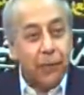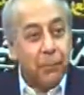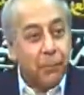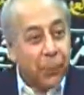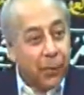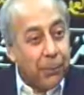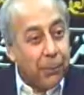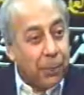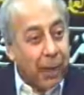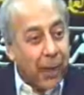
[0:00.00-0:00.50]

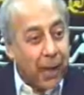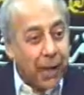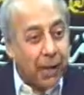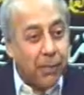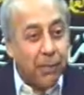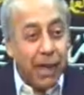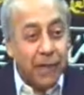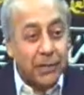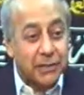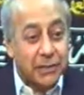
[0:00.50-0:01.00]

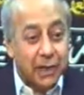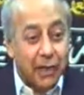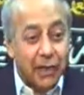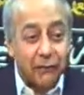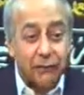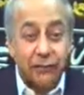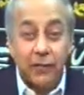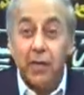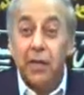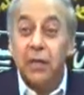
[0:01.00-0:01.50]
preparing
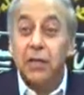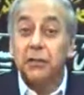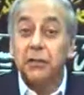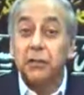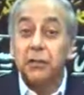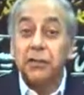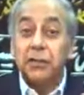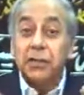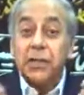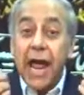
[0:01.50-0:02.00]
myself
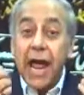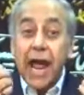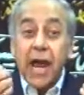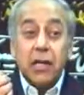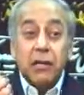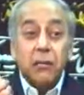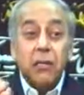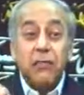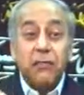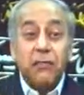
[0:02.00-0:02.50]
to
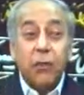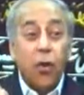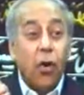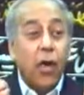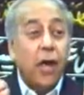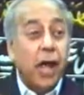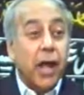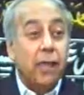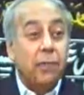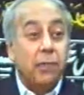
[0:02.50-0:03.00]
stand
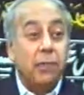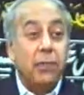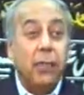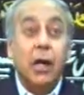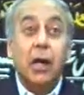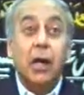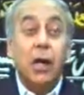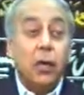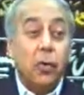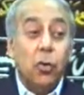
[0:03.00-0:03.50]
before Him
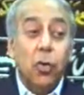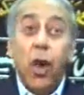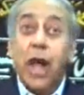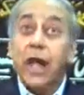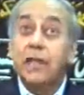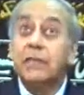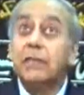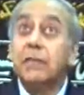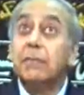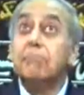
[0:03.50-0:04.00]
who
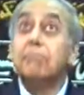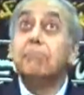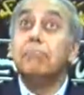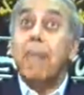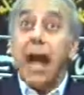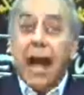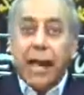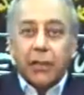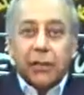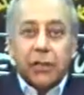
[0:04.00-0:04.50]
has the
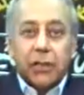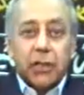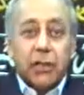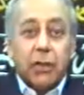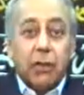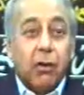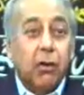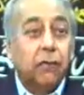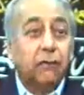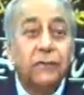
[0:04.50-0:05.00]
might
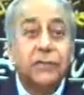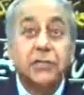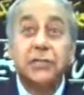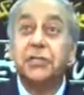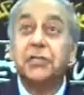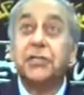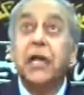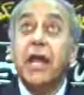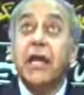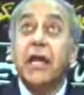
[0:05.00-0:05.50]
of
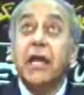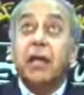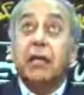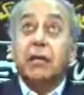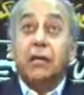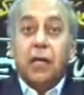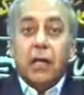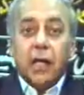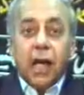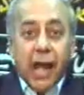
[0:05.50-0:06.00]

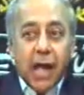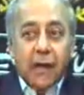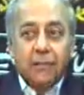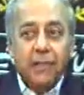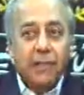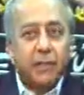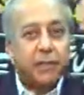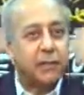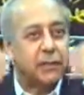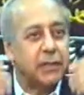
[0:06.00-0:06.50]
sustaining the
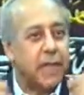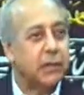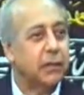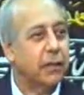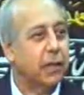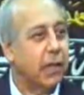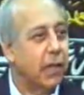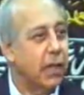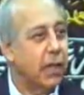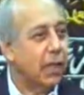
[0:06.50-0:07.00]
heavens and
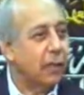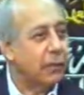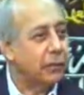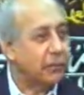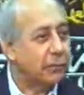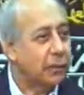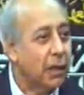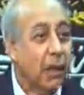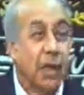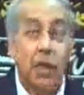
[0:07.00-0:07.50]
the
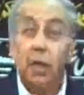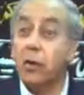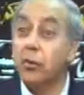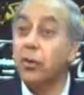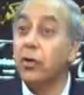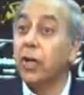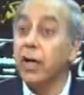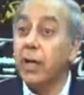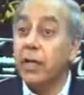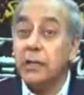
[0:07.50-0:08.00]
earth,
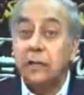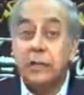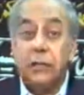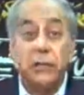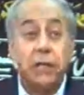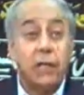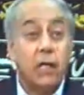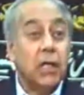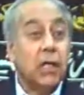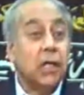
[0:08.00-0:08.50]
who
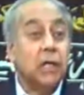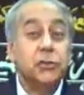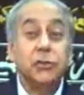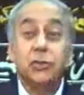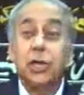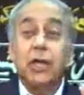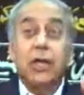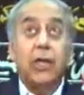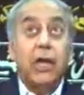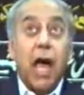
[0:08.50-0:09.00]
is
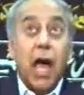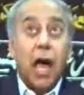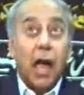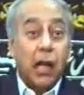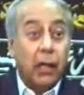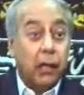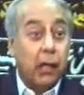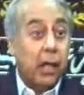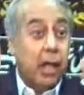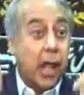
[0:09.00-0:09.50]

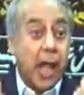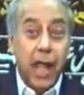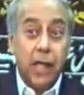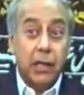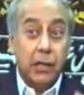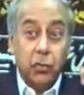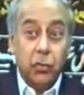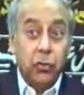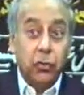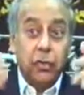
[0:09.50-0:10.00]
Jalal
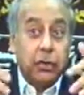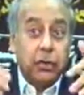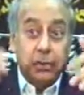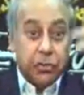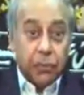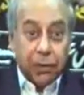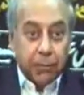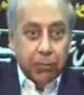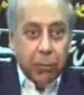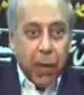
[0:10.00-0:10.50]
and who
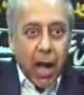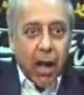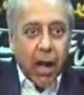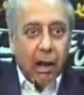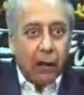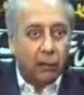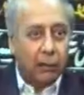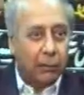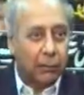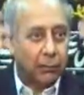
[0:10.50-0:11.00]
is Jabbar.